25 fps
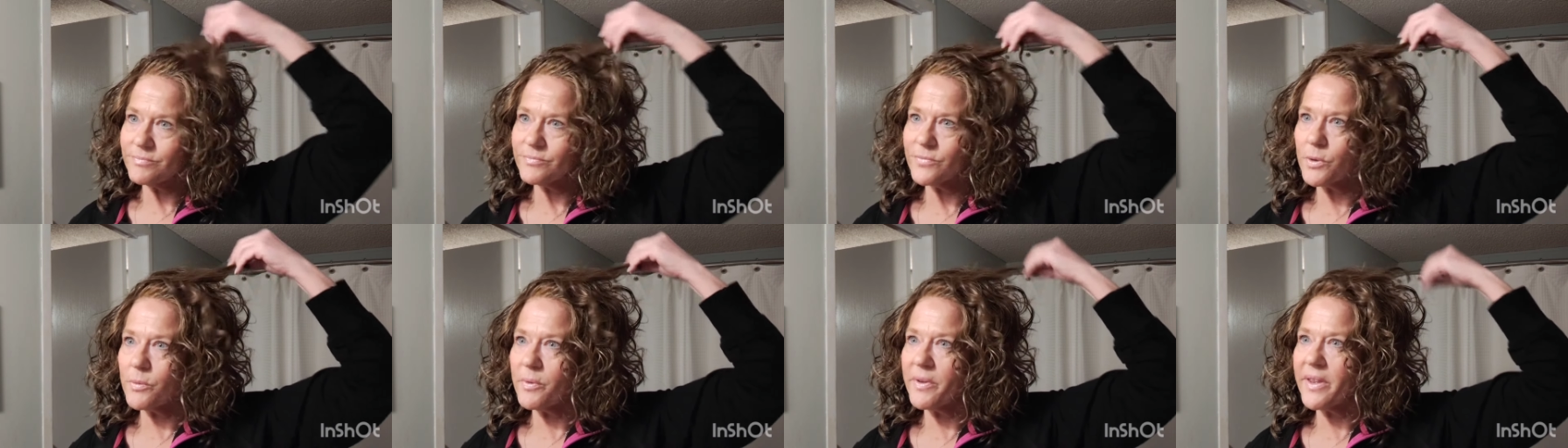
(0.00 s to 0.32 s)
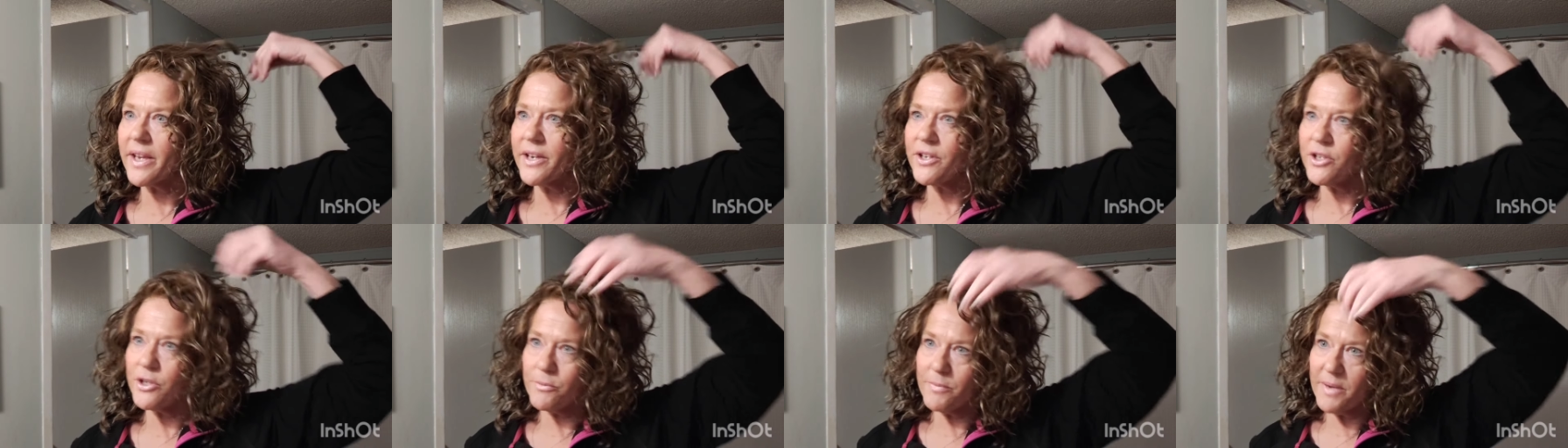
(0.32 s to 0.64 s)
when
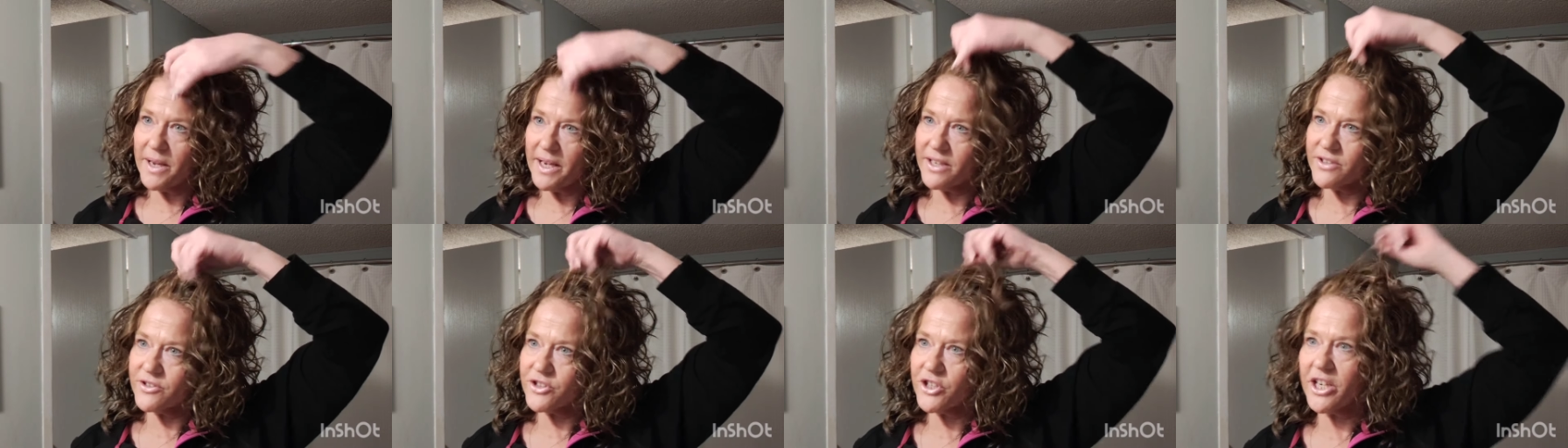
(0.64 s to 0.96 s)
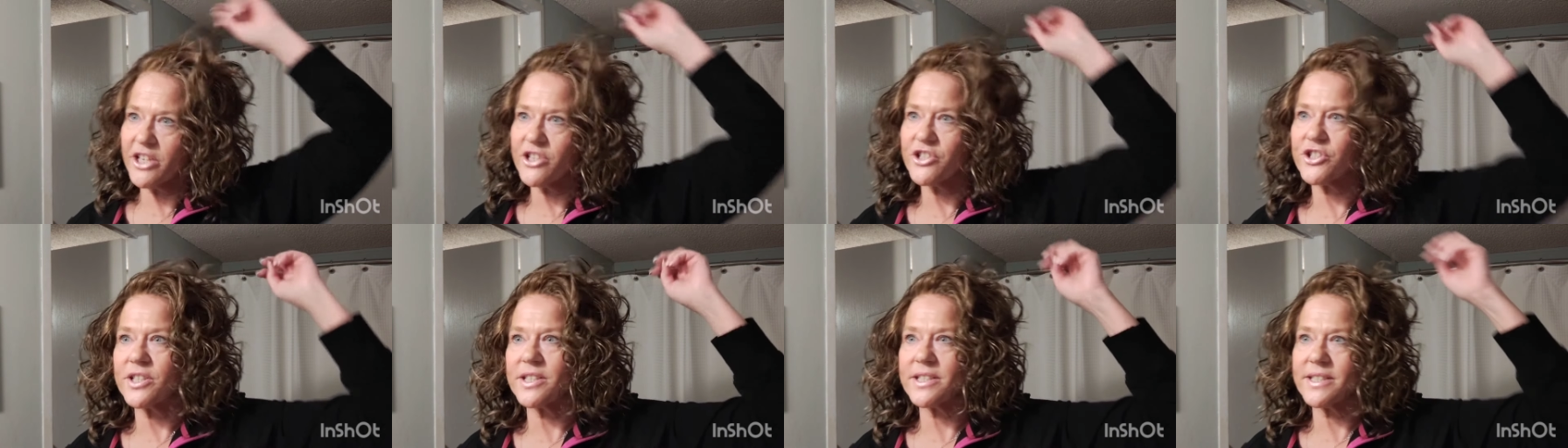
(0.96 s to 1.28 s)
they do make
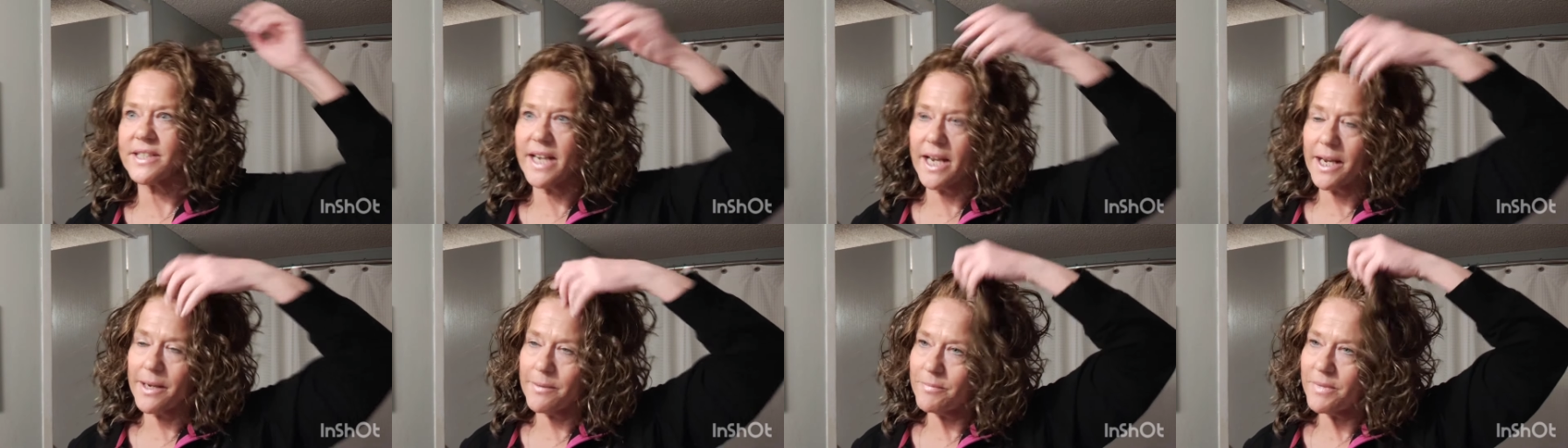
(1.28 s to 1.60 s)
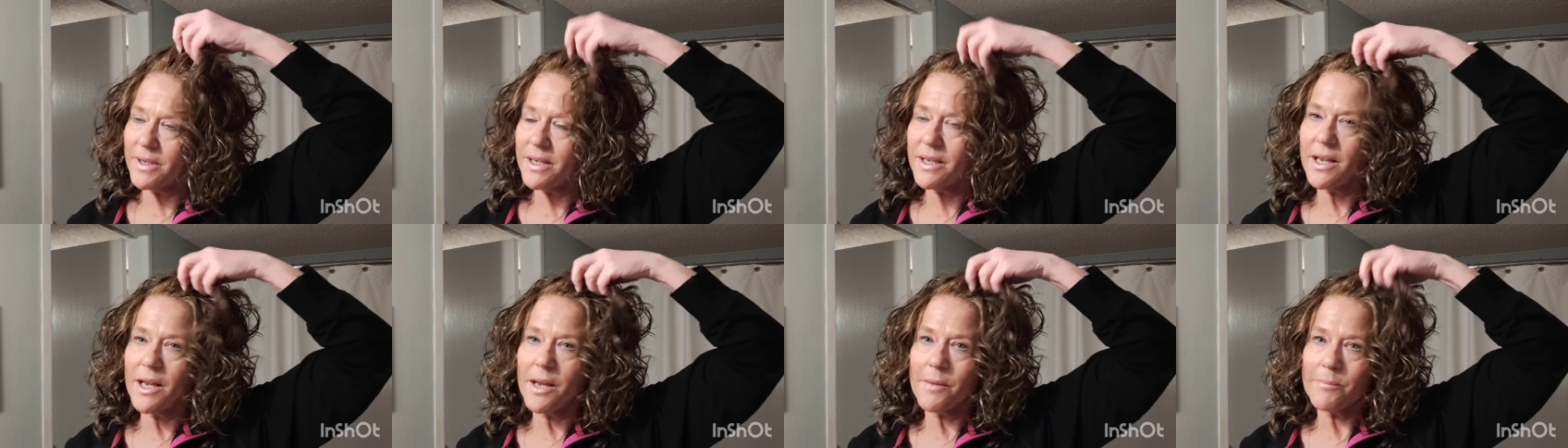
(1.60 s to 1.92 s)
change its
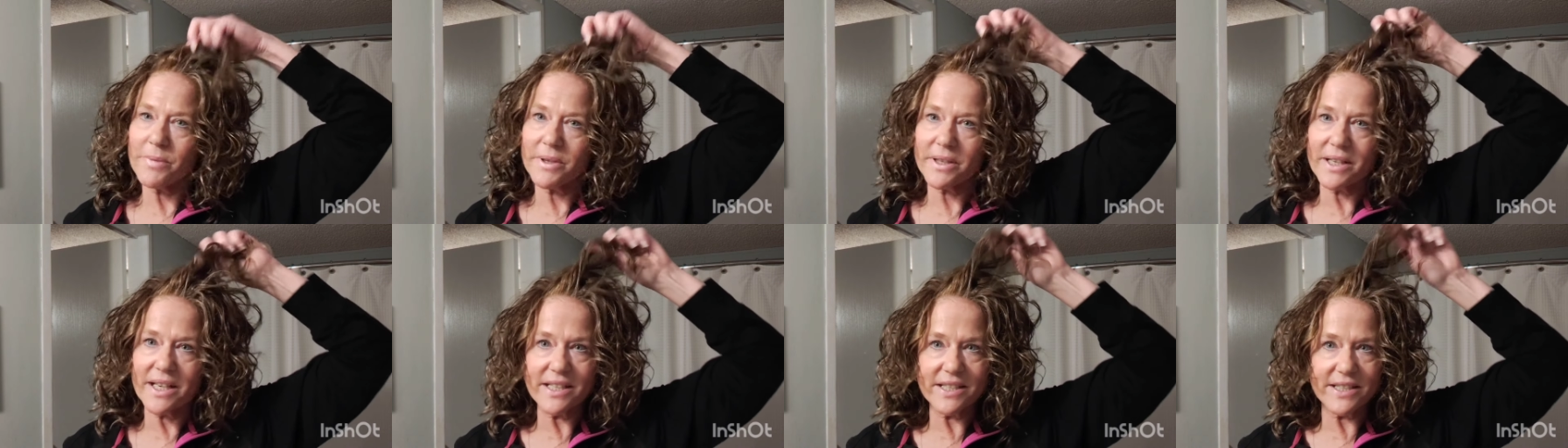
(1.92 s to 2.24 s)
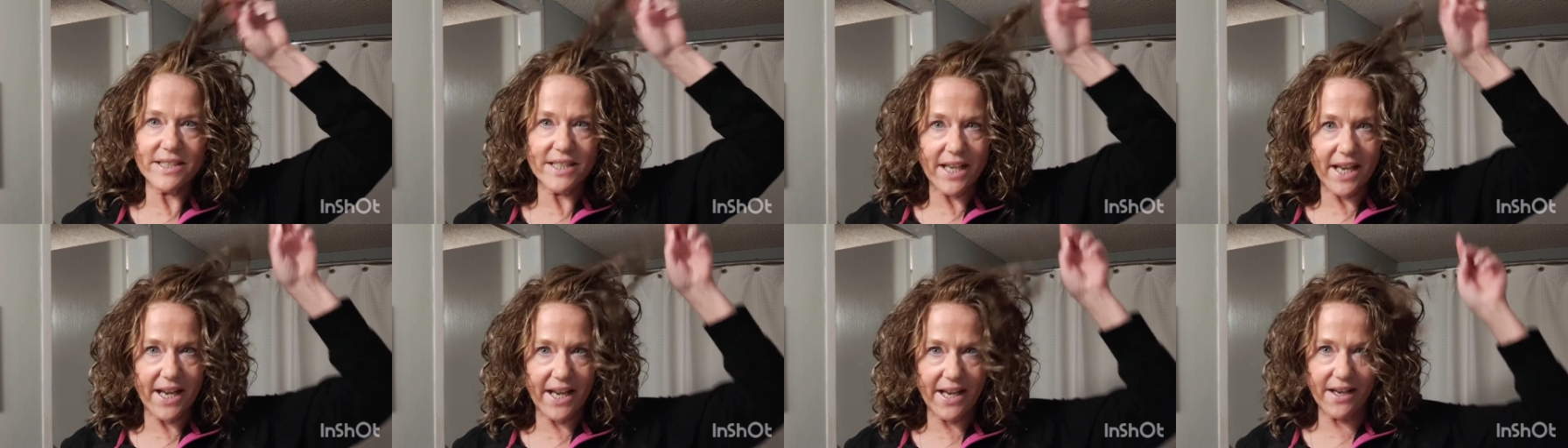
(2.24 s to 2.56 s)
name, but
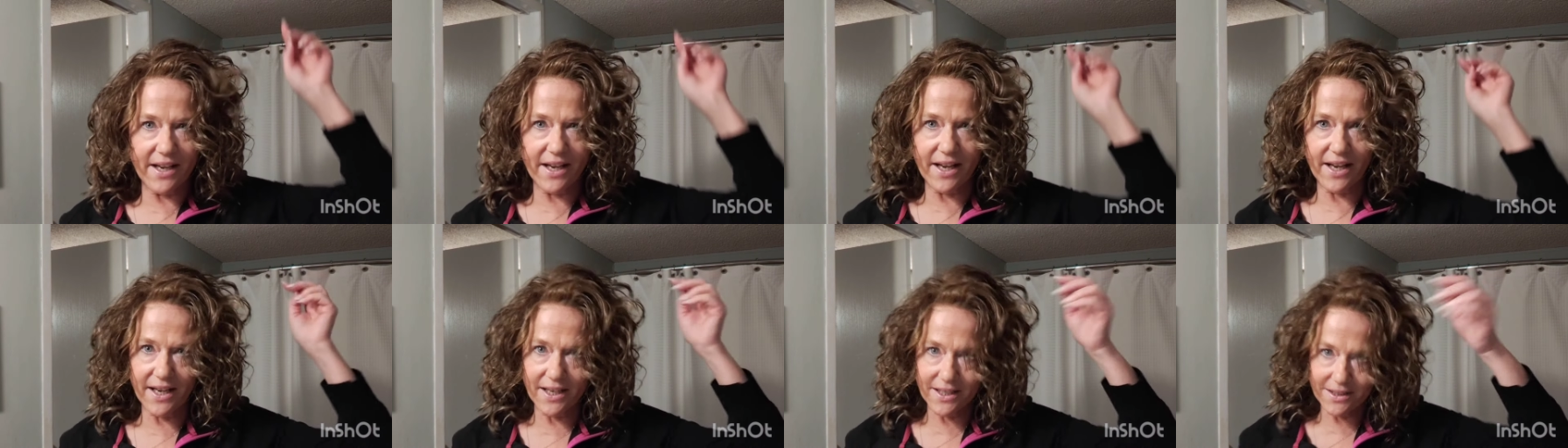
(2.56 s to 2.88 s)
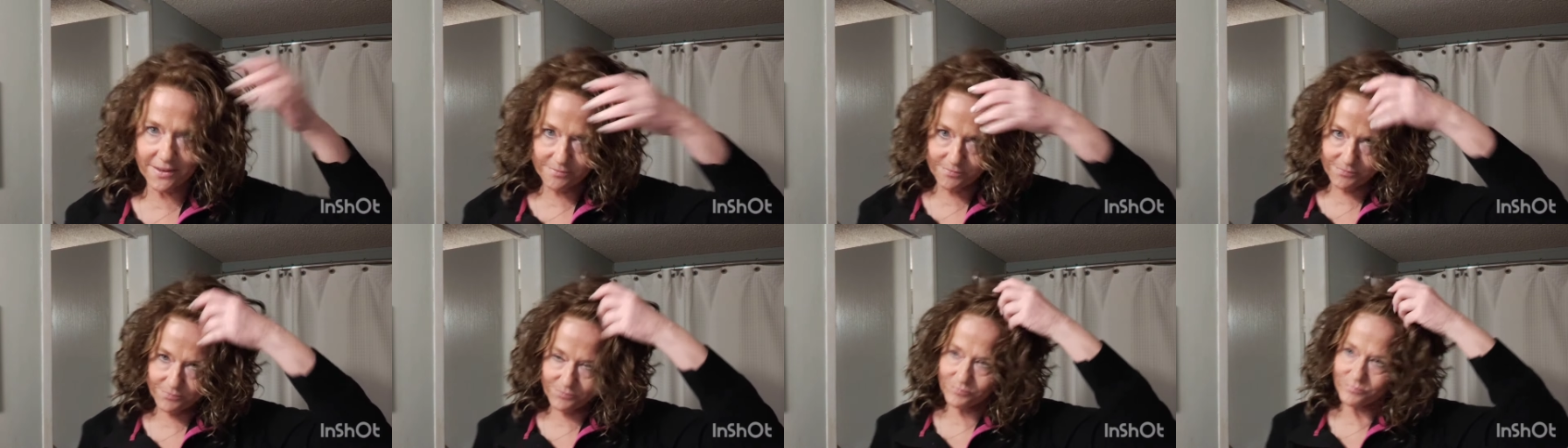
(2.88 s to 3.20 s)
let's say
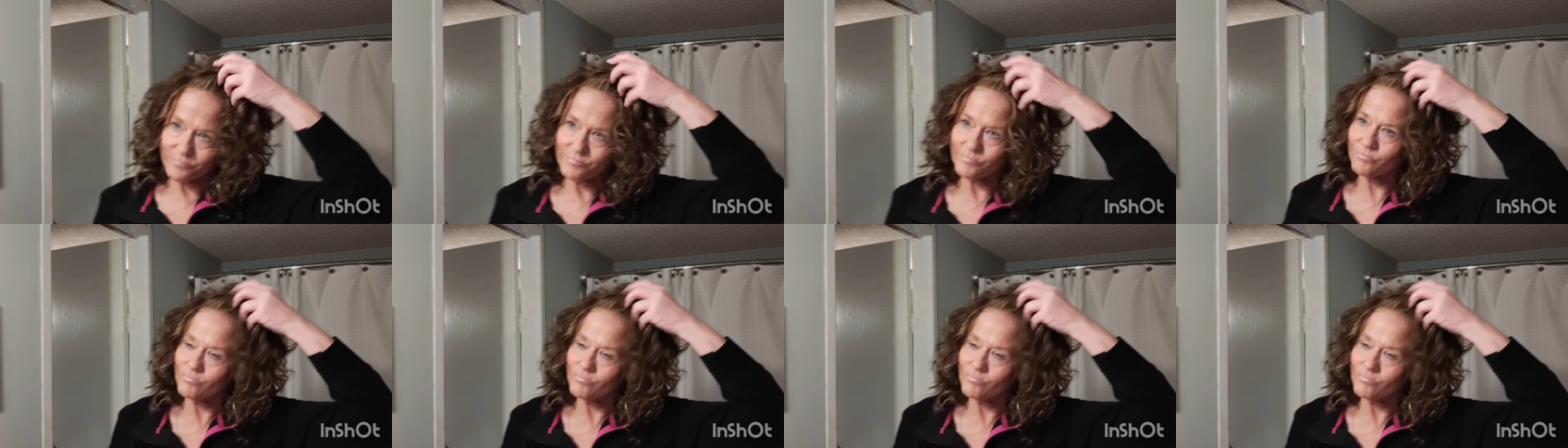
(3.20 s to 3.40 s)
um,